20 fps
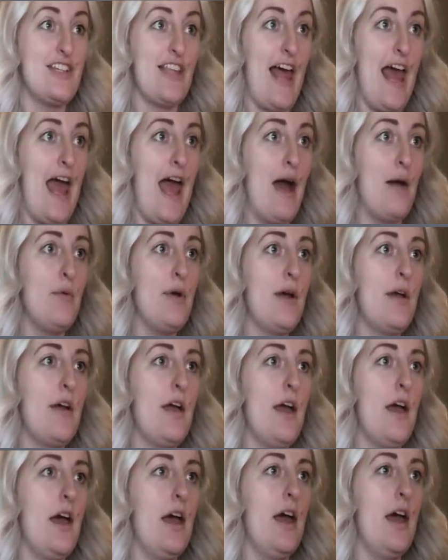Lab.
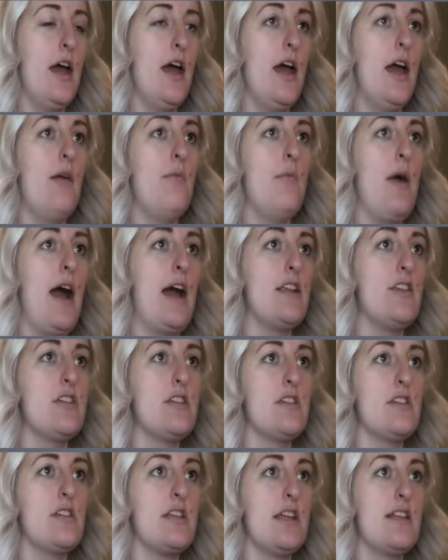Um, I
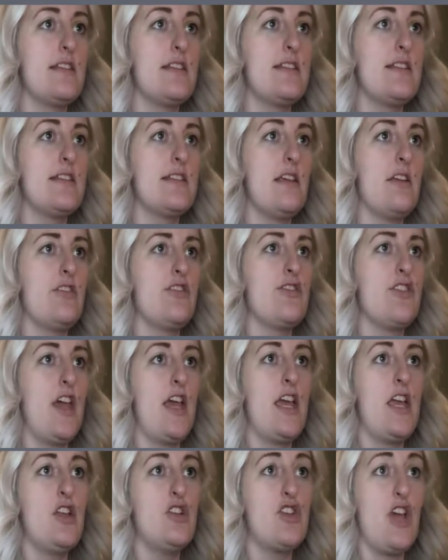just, it's
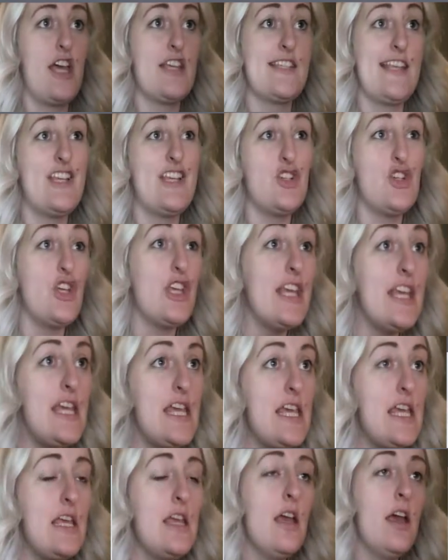Sage,
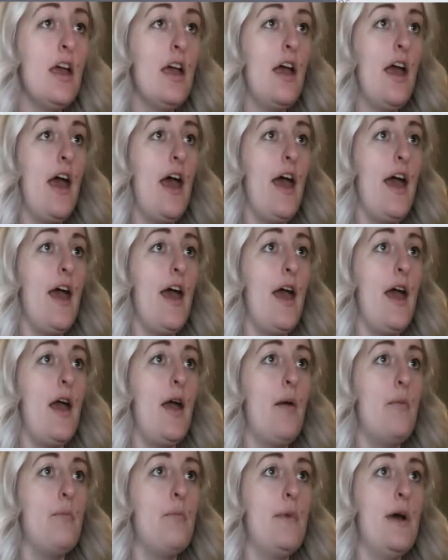S-A-G-E,
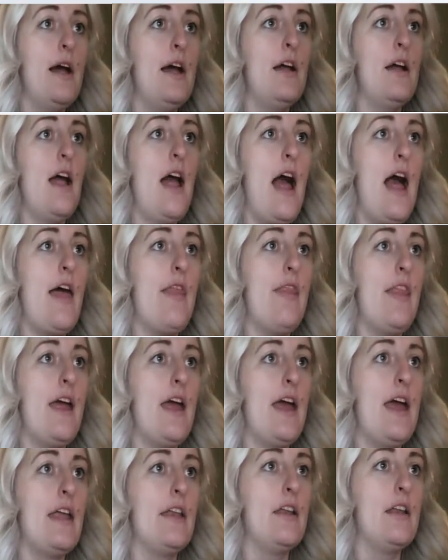um, and
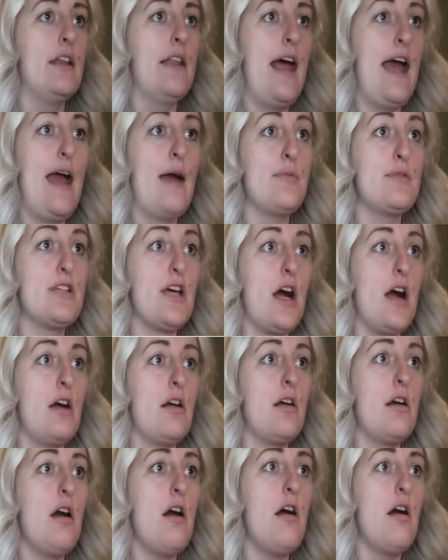then
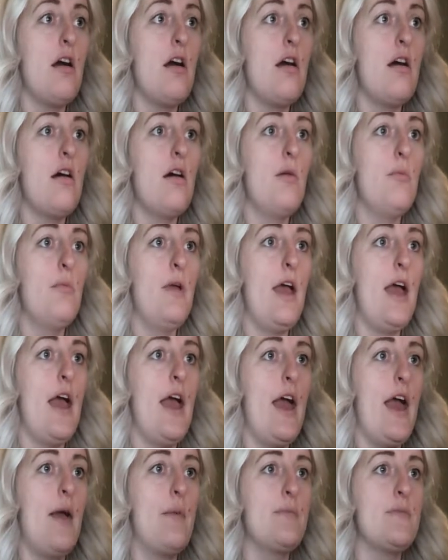lab.com.
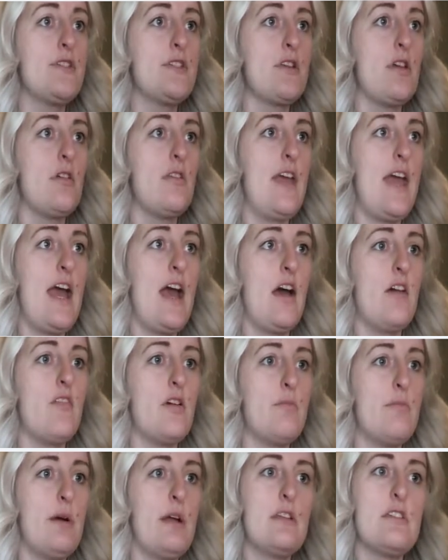Um, so they have a
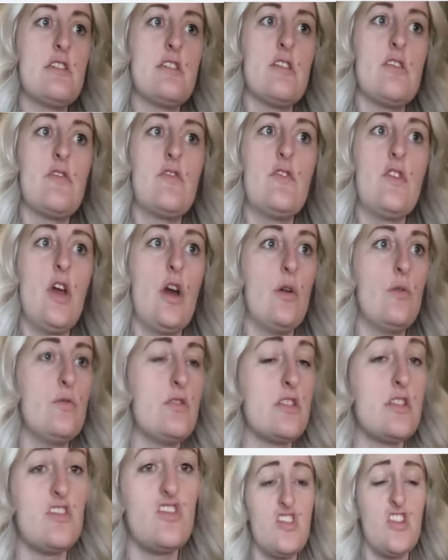bunch of
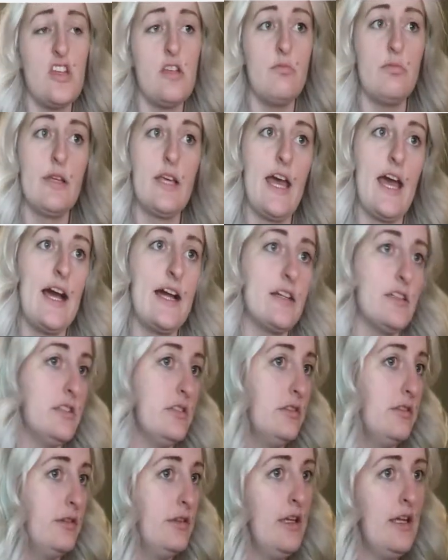goats and sheep,
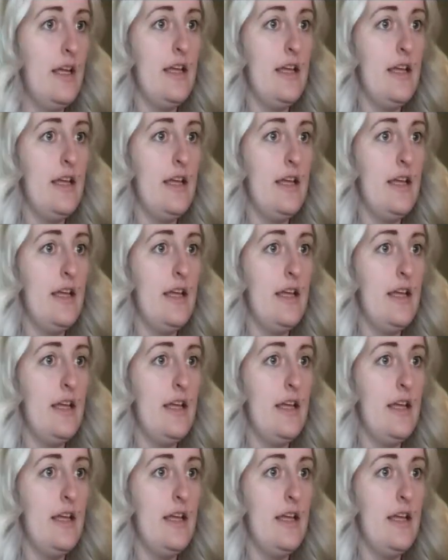cattle,